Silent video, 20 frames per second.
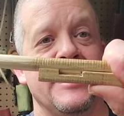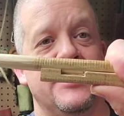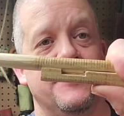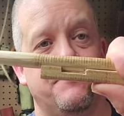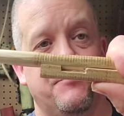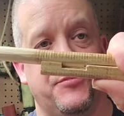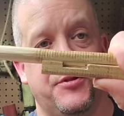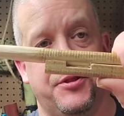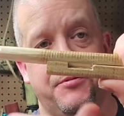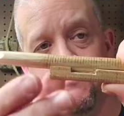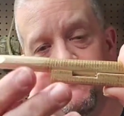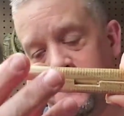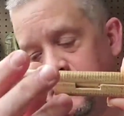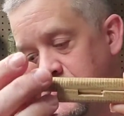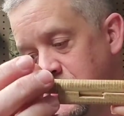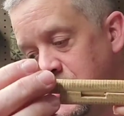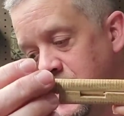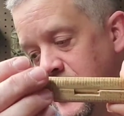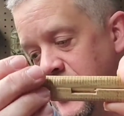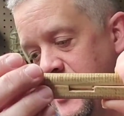up
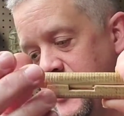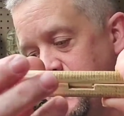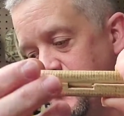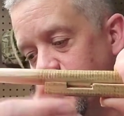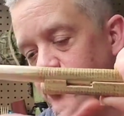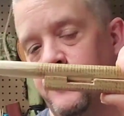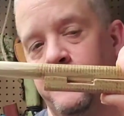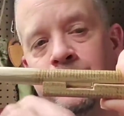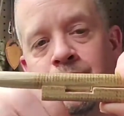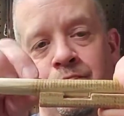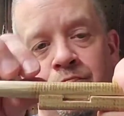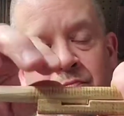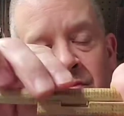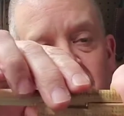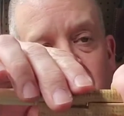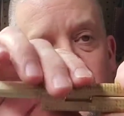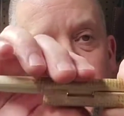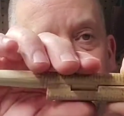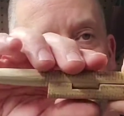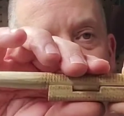the handle.
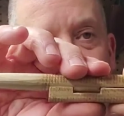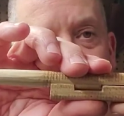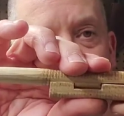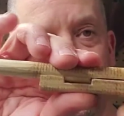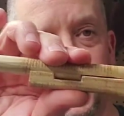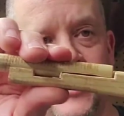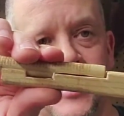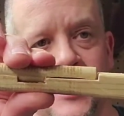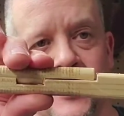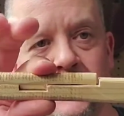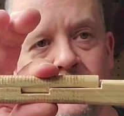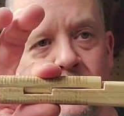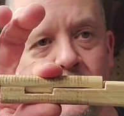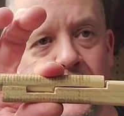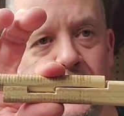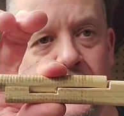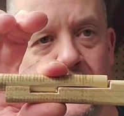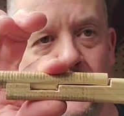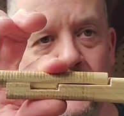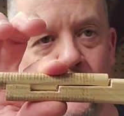And then when
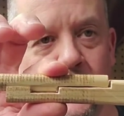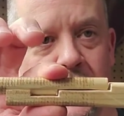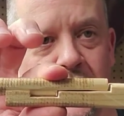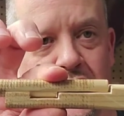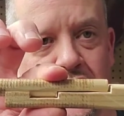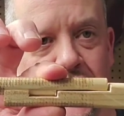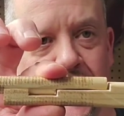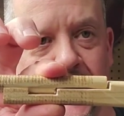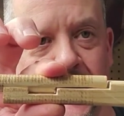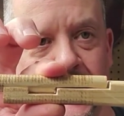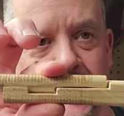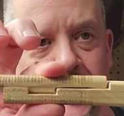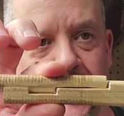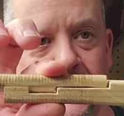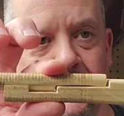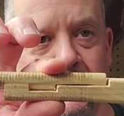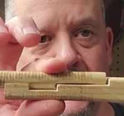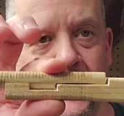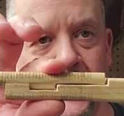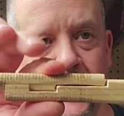you want to change it
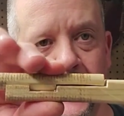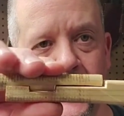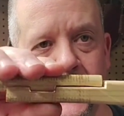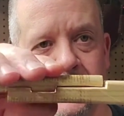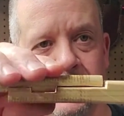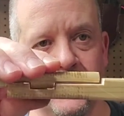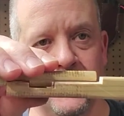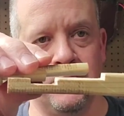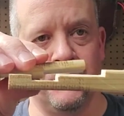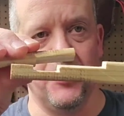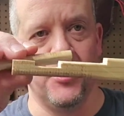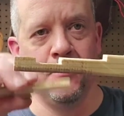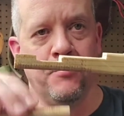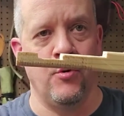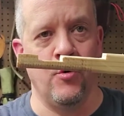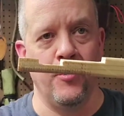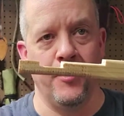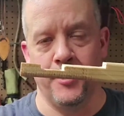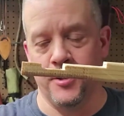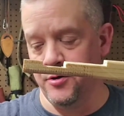and put a different spear
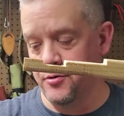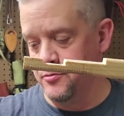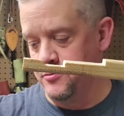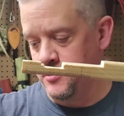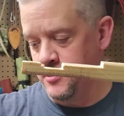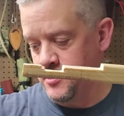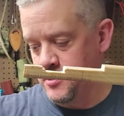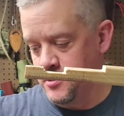point on,